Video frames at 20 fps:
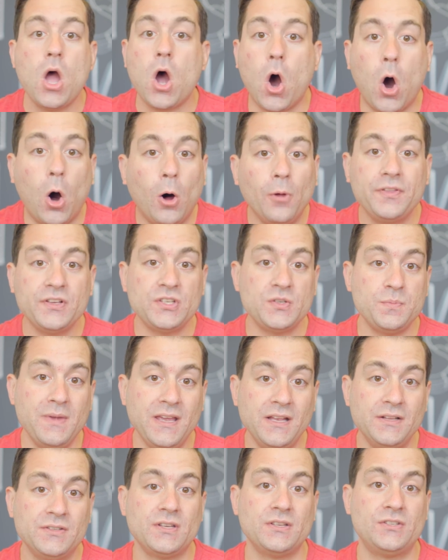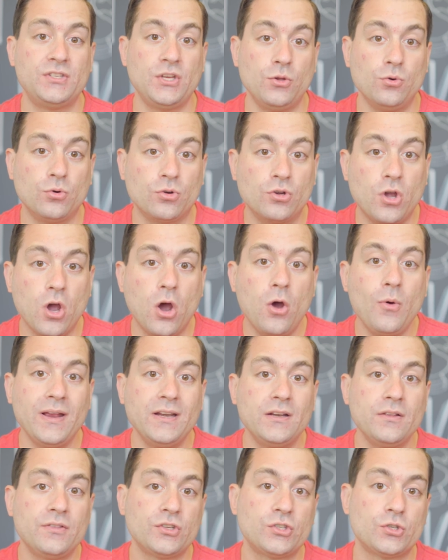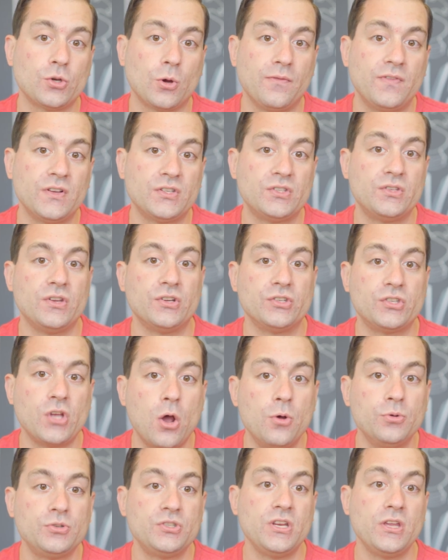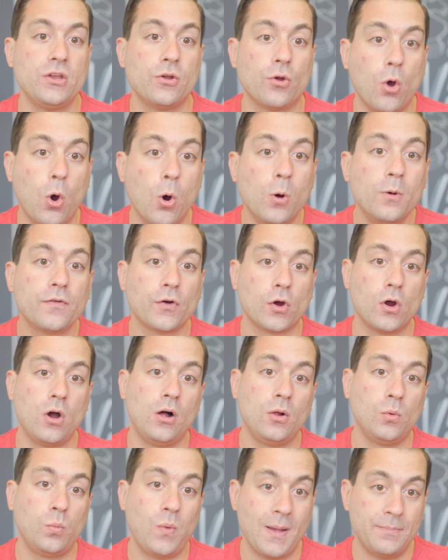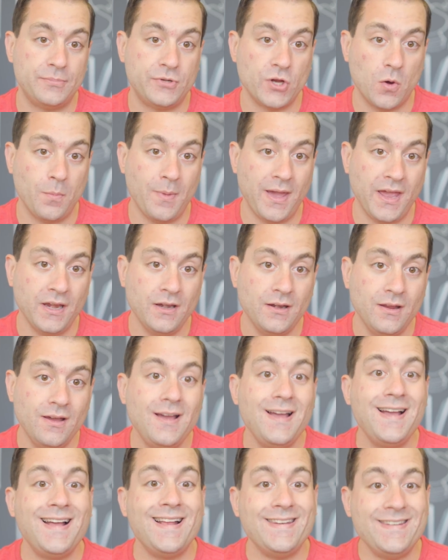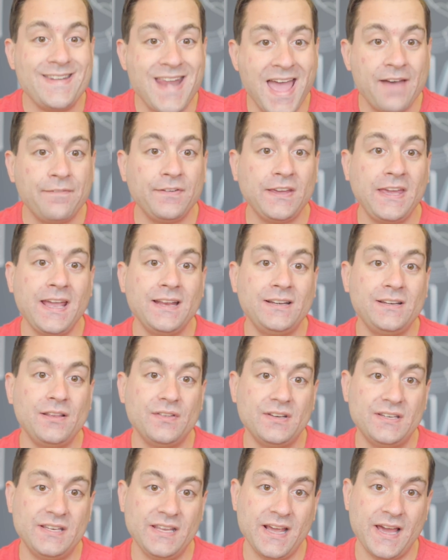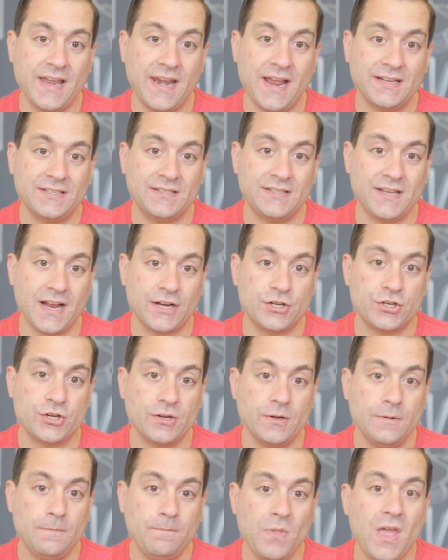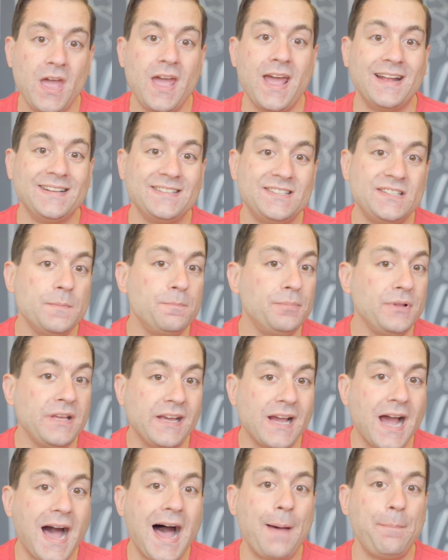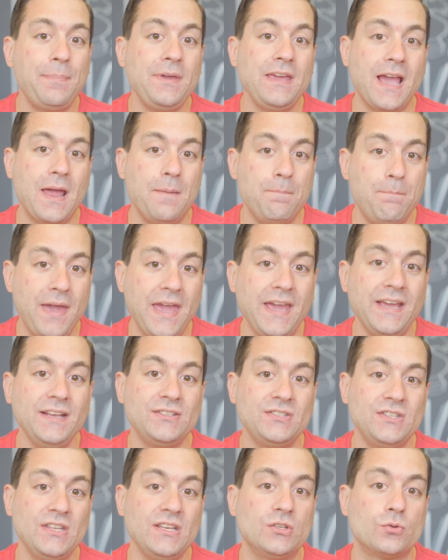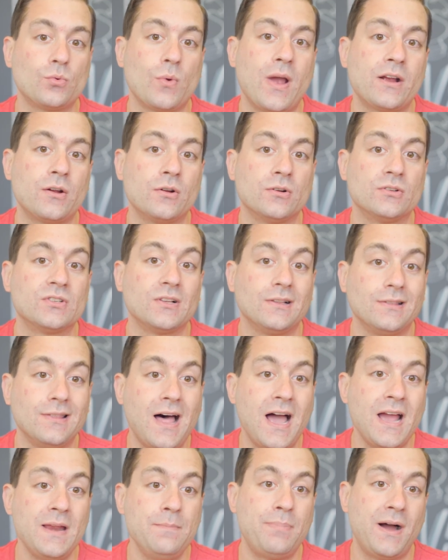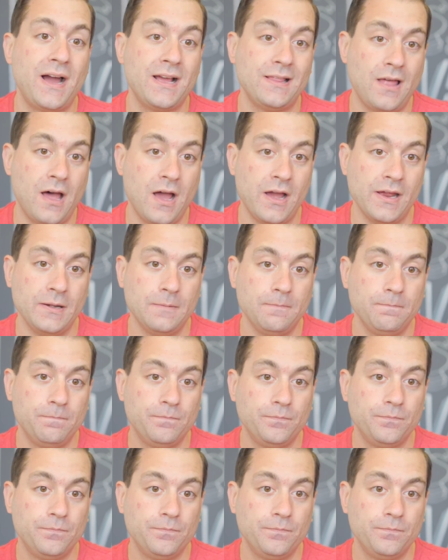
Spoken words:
All this means is that you'll go into the service that is hosting your overall web domain, navigate to the DNS section, and simply copy and paste these records line by line.